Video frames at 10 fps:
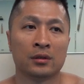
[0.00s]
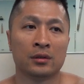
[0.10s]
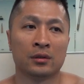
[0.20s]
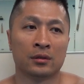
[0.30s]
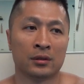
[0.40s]
You
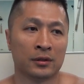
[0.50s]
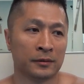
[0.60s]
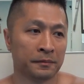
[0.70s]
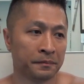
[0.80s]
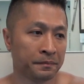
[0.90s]
know, um,
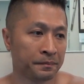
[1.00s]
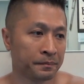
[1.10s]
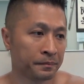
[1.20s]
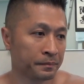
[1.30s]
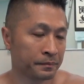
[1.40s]

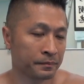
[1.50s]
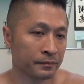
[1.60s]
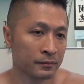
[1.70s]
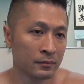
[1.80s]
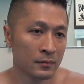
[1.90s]

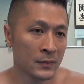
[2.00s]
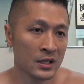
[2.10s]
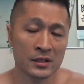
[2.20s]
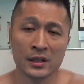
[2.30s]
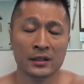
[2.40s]

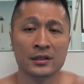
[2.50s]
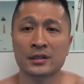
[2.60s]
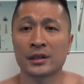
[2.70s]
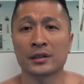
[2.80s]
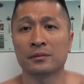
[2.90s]
it's not the
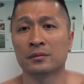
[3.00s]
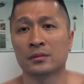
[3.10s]
same.